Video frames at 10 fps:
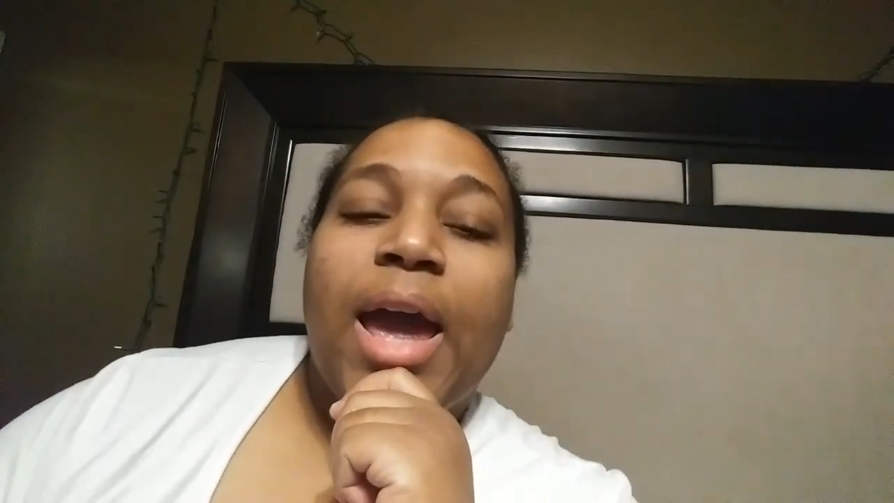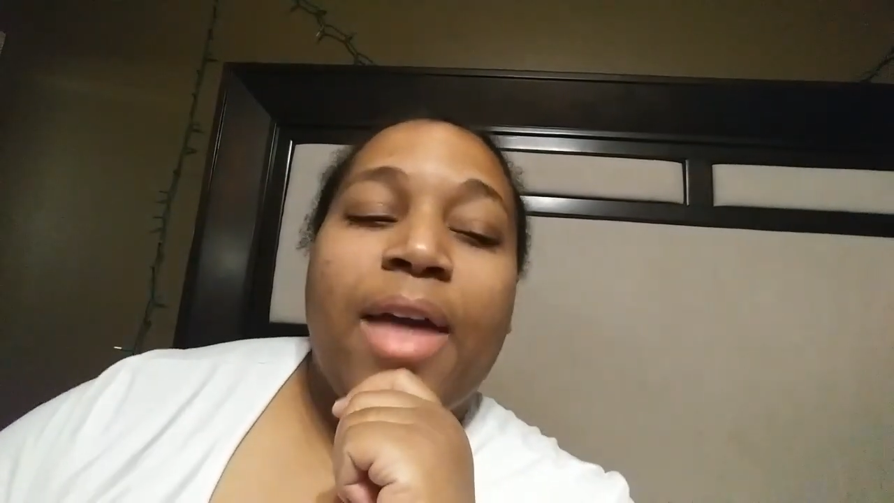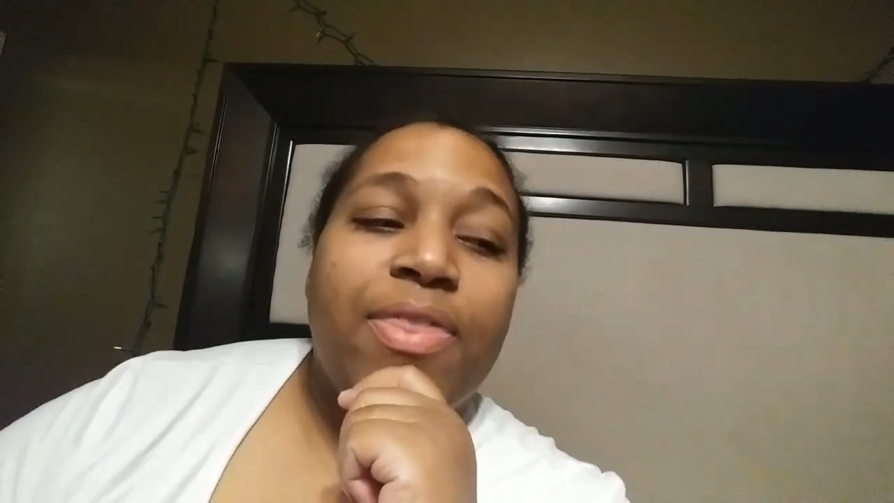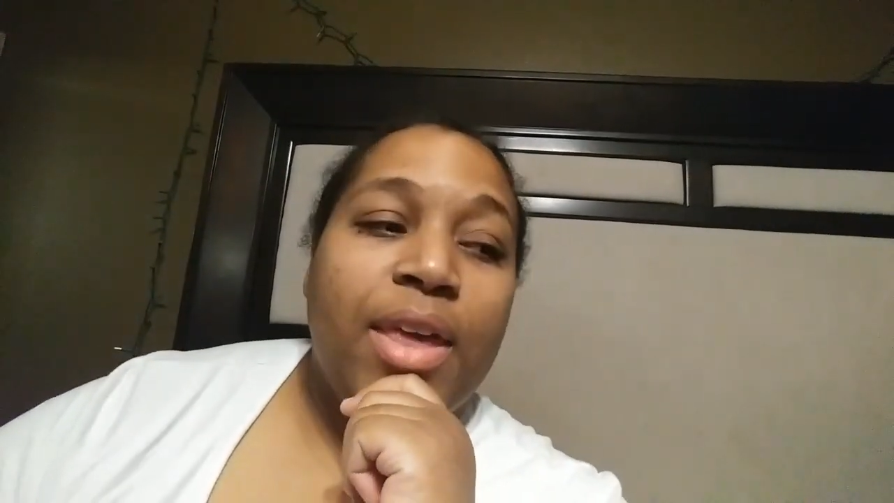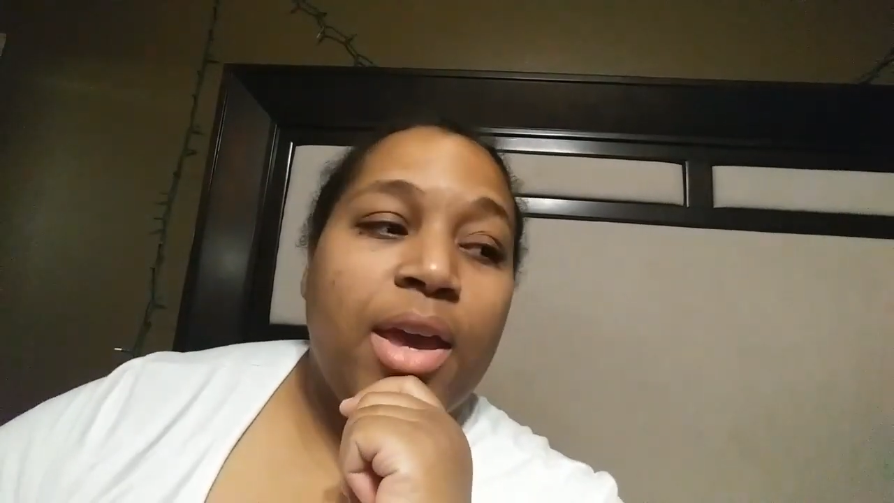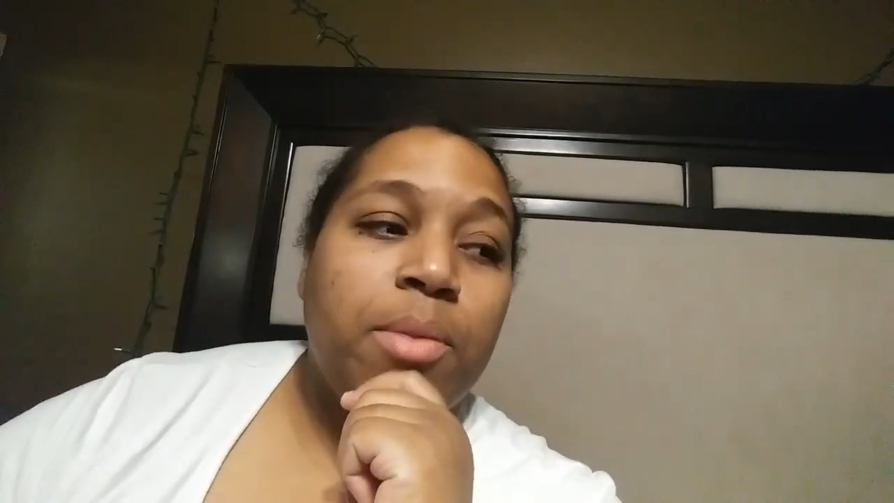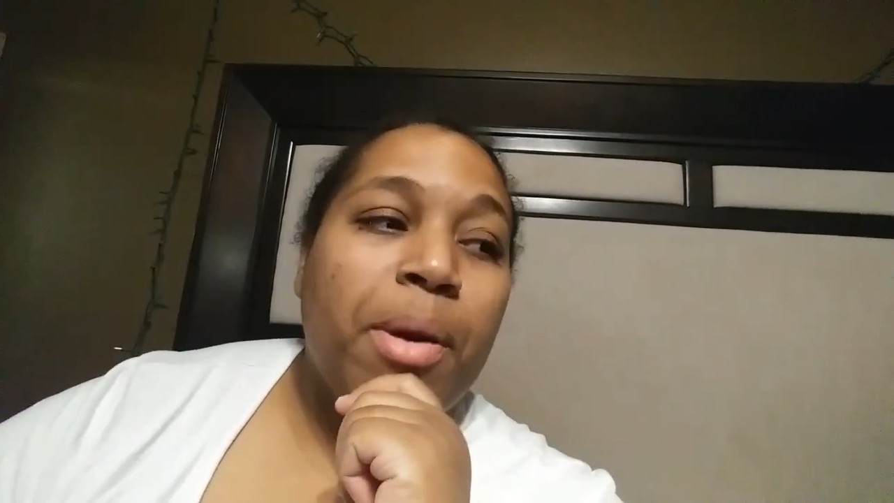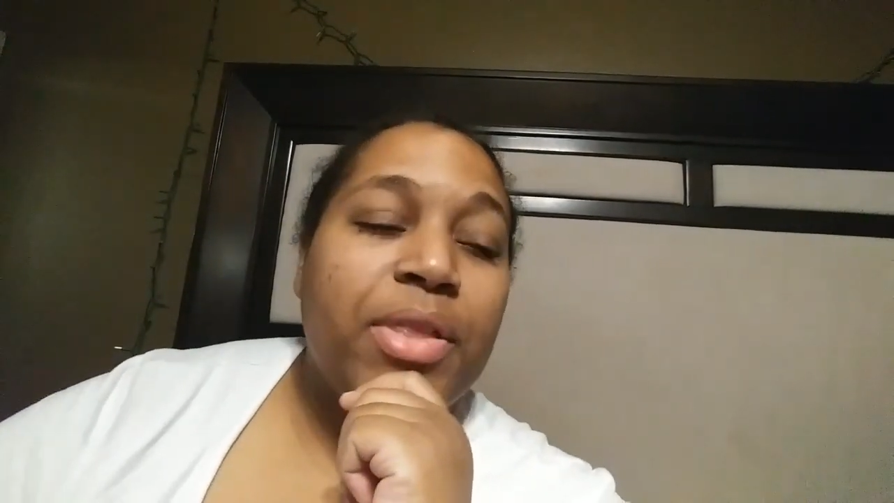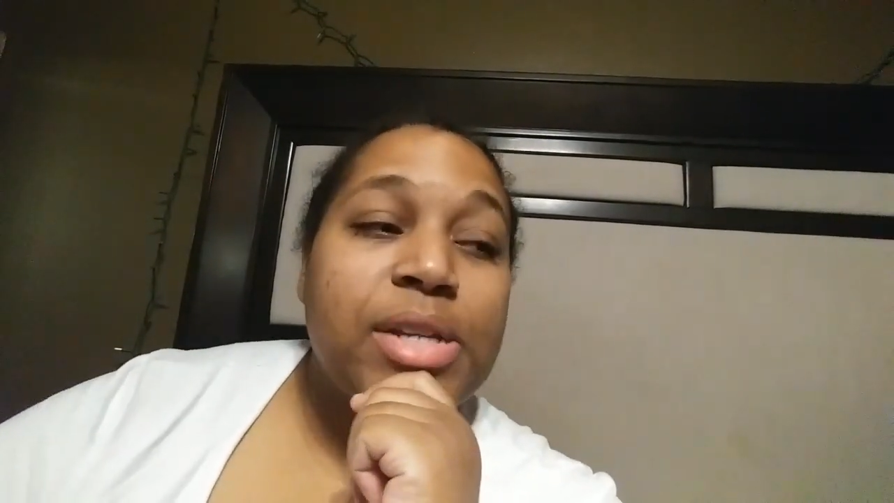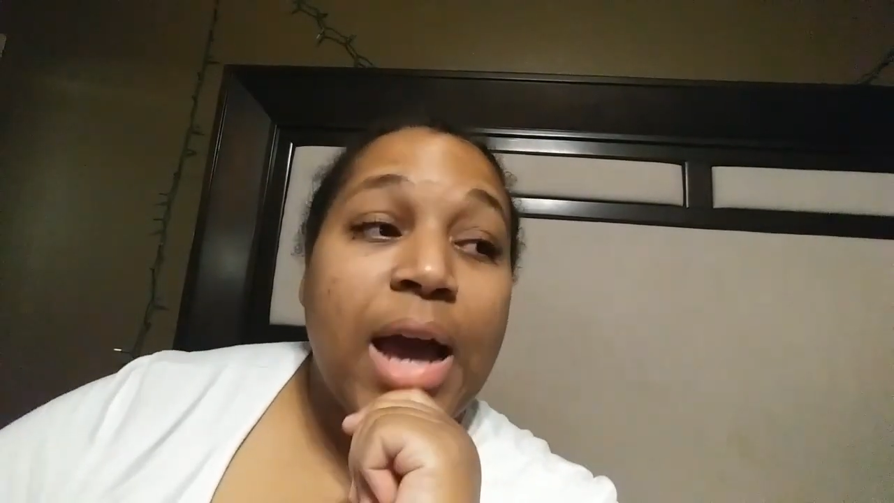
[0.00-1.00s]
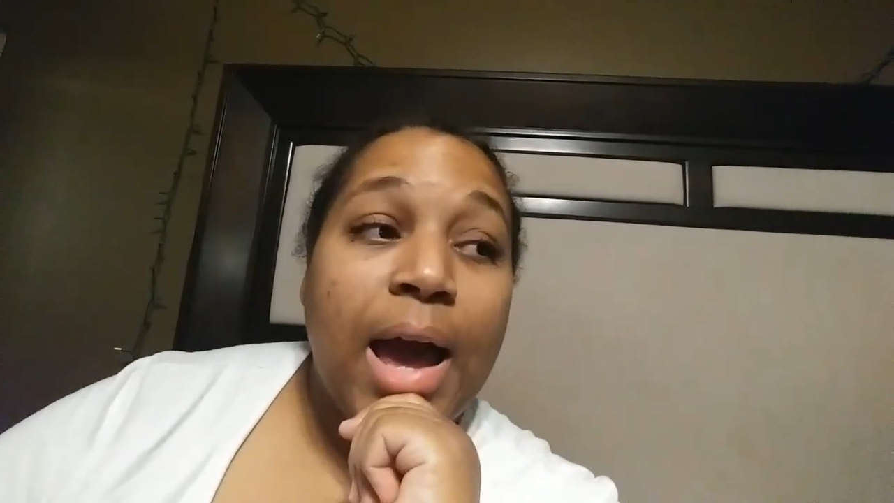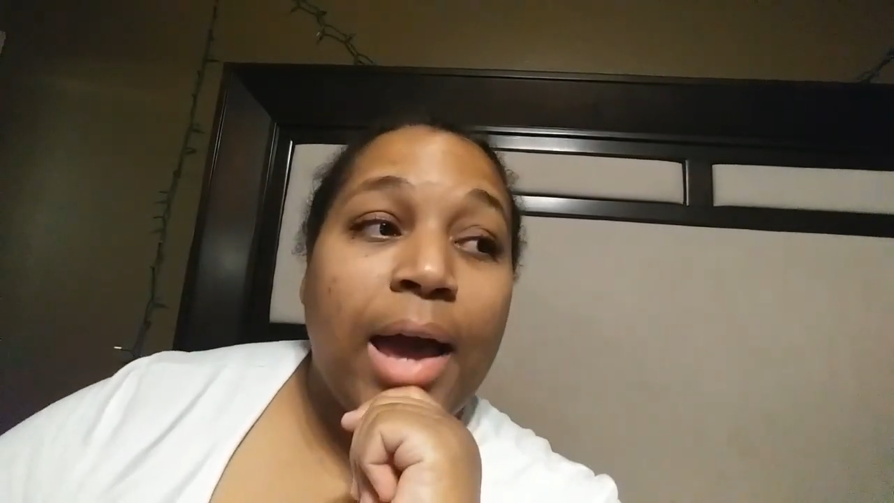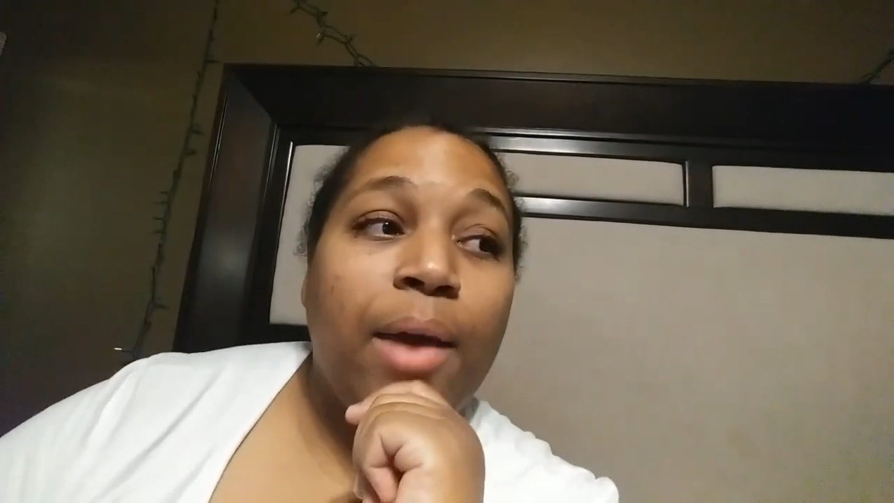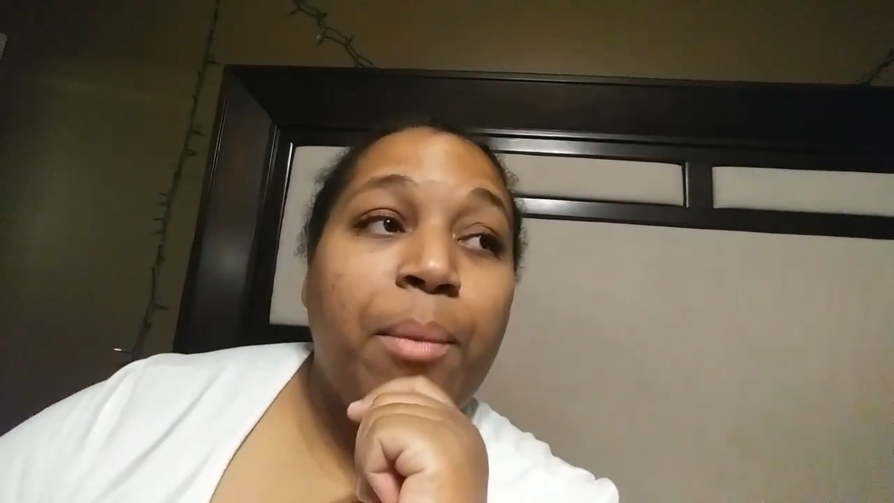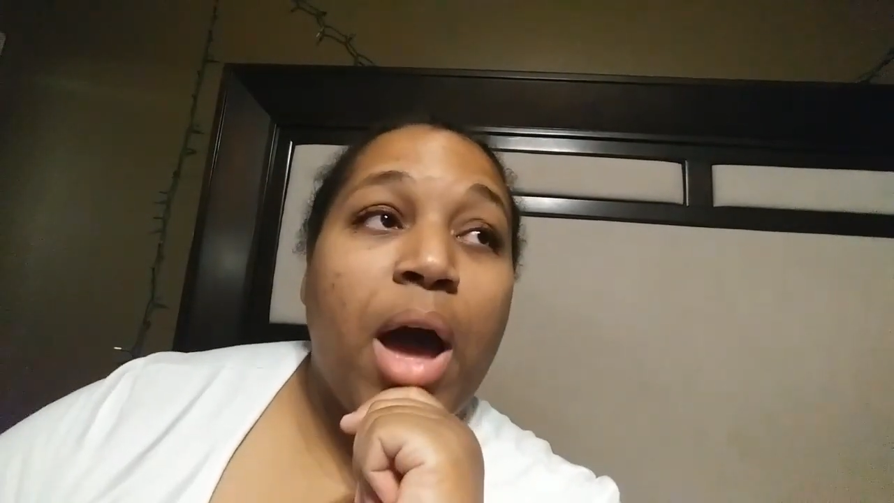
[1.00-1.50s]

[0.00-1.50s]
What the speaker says: And then by the time